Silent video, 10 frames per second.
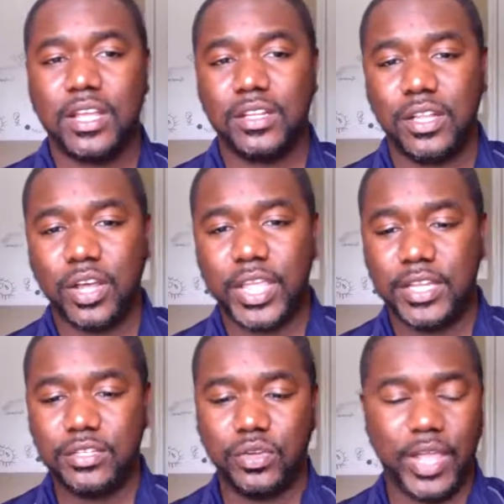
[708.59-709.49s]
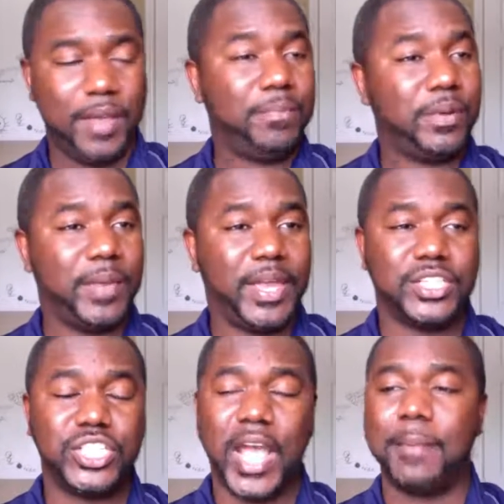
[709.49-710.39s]
looking to implement a
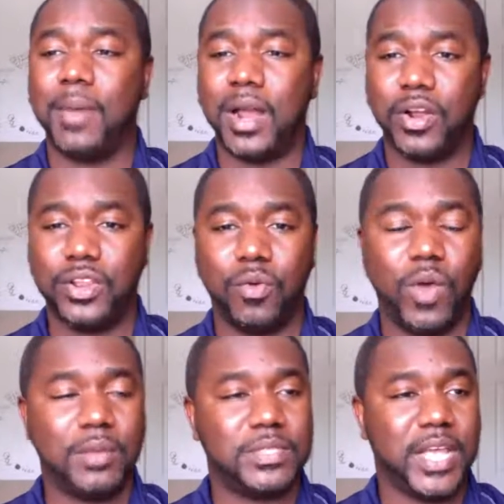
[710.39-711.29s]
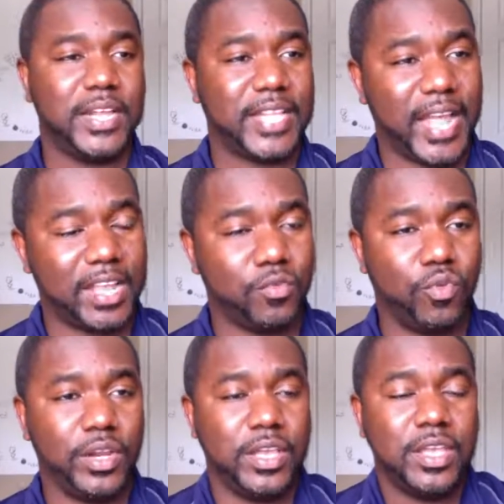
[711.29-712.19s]
chatbot on your website that could
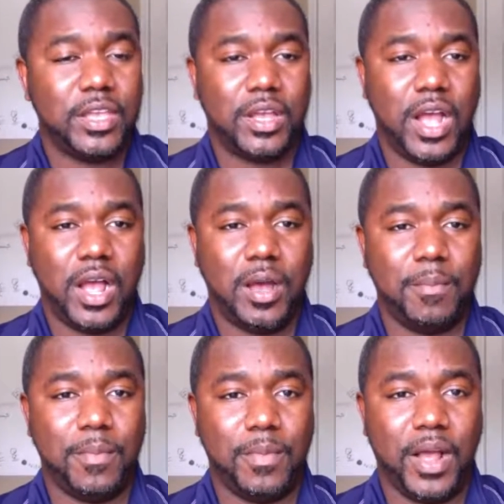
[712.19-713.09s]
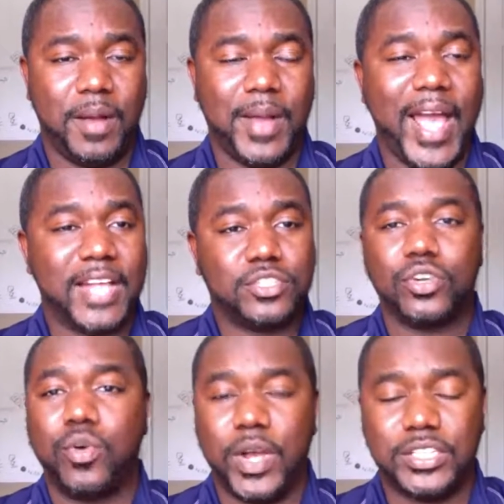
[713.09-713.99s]
really answer
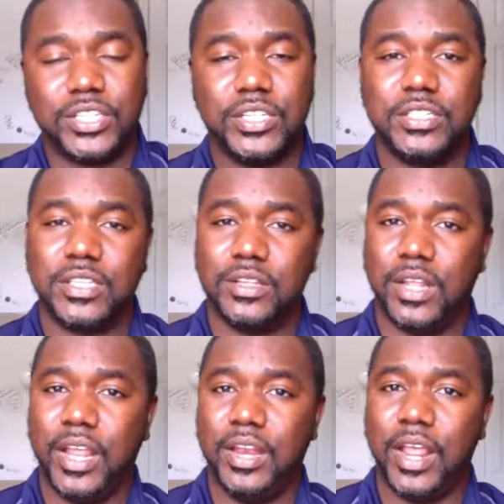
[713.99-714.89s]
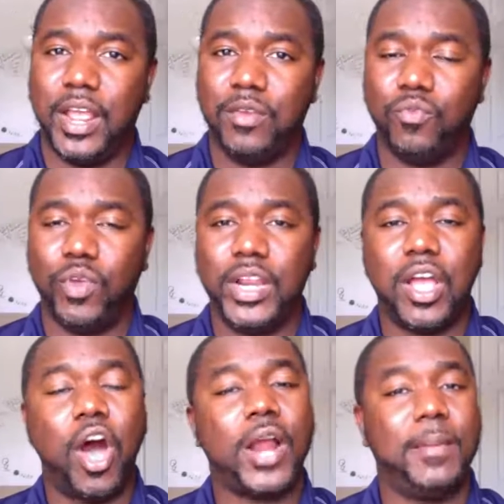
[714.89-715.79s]
questions and really
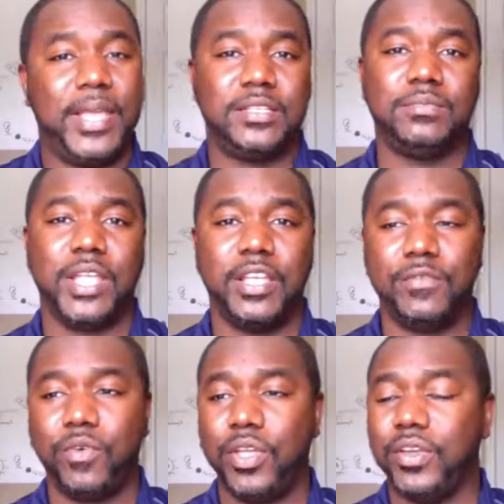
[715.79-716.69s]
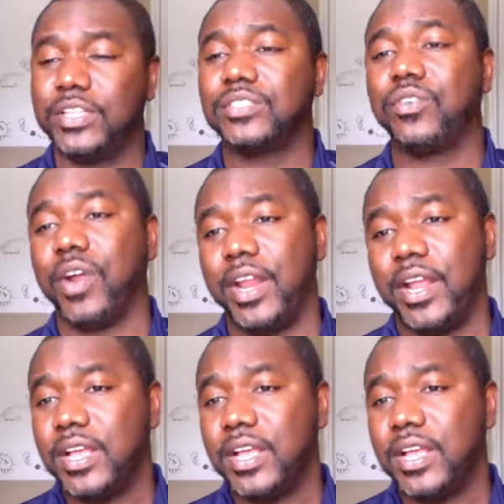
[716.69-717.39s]
automate some things for you is great.